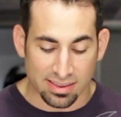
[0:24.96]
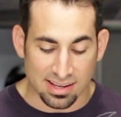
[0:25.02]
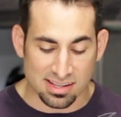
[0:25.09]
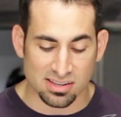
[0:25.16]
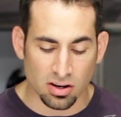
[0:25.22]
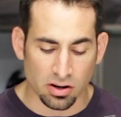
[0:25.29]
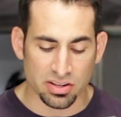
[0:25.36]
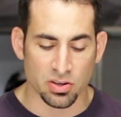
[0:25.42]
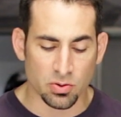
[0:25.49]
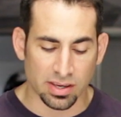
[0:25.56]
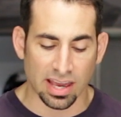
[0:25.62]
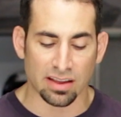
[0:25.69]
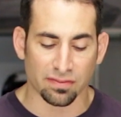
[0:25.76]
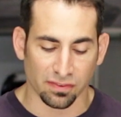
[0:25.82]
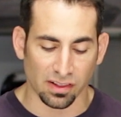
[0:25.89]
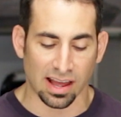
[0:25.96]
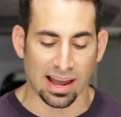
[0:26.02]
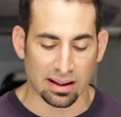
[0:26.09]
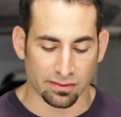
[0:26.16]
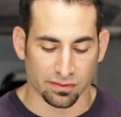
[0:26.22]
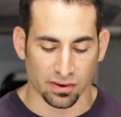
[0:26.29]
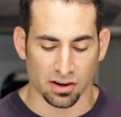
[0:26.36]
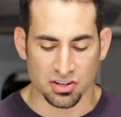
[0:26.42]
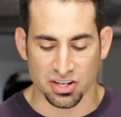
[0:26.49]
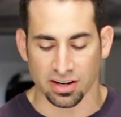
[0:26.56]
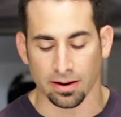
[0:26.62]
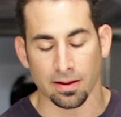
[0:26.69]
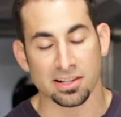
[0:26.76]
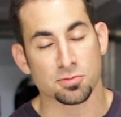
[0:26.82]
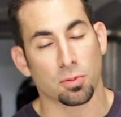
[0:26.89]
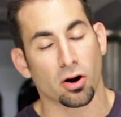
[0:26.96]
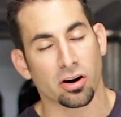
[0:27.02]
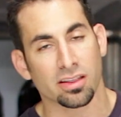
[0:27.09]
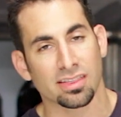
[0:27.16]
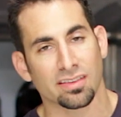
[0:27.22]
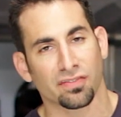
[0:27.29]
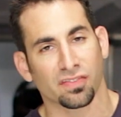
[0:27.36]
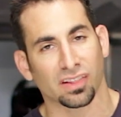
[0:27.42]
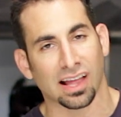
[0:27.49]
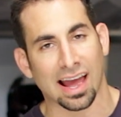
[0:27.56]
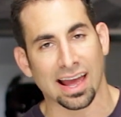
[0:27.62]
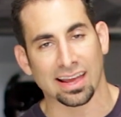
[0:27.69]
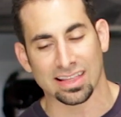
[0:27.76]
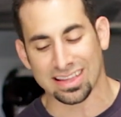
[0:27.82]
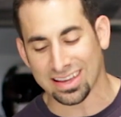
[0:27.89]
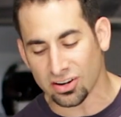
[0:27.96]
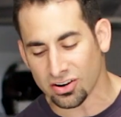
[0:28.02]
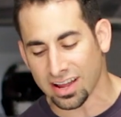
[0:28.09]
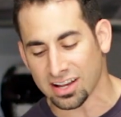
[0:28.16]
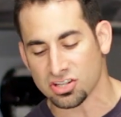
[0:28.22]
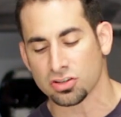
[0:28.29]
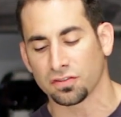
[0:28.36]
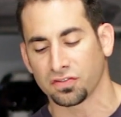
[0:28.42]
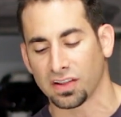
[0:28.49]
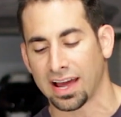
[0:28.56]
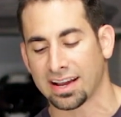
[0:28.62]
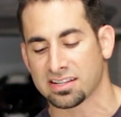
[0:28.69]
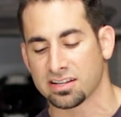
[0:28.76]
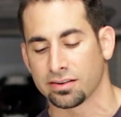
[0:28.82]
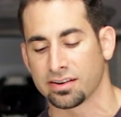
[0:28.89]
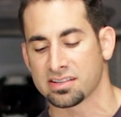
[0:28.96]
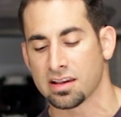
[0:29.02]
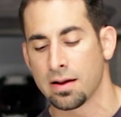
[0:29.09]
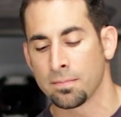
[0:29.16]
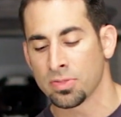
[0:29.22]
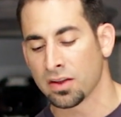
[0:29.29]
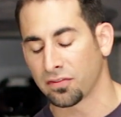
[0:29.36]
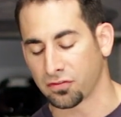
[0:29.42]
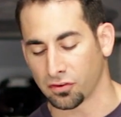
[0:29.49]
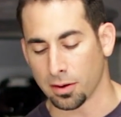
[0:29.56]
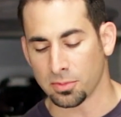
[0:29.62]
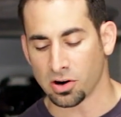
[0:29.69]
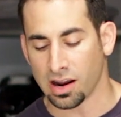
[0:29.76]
This is our UK flag version. It's part of the international flag series from